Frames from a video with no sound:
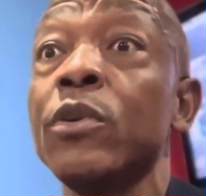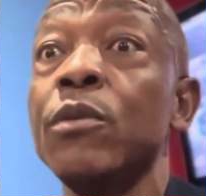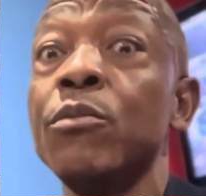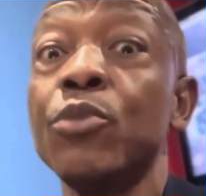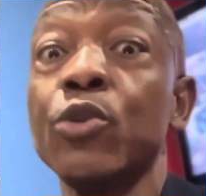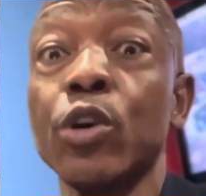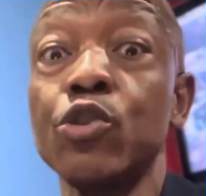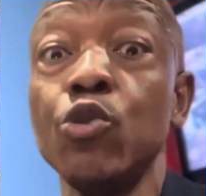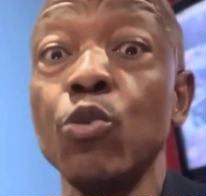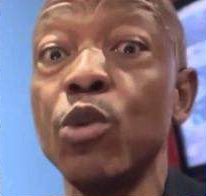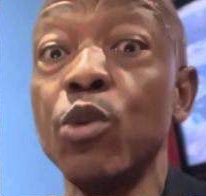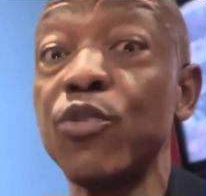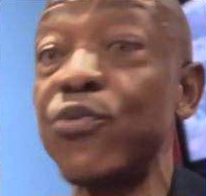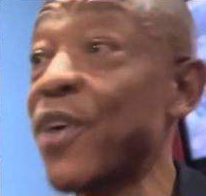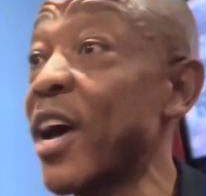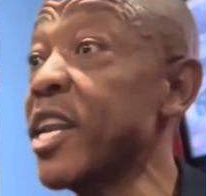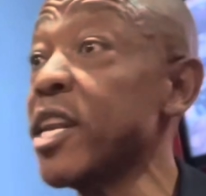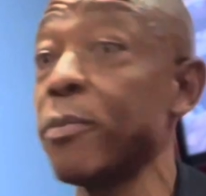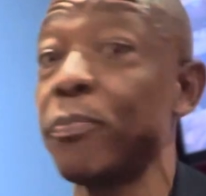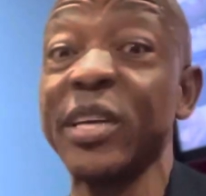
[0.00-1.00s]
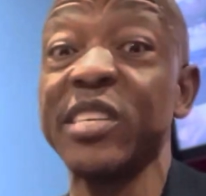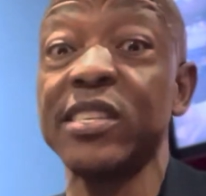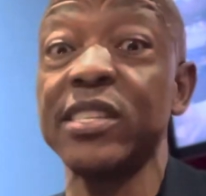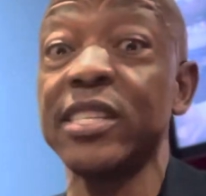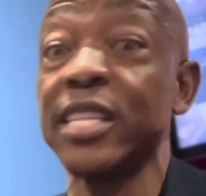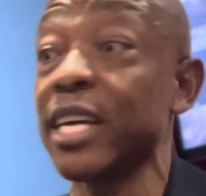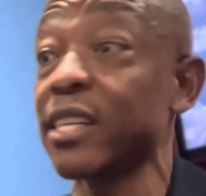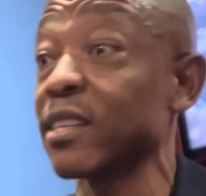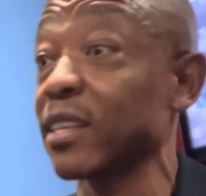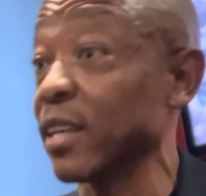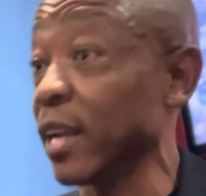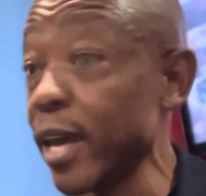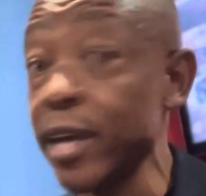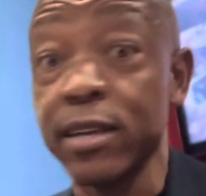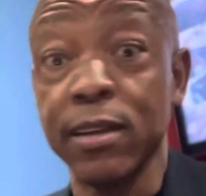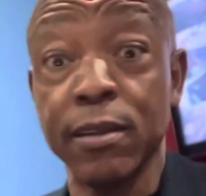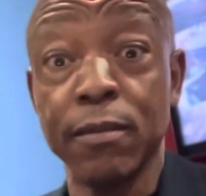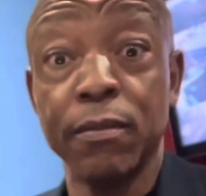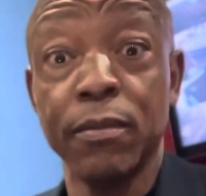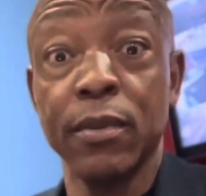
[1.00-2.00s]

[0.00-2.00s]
Because you will find a person that's gray,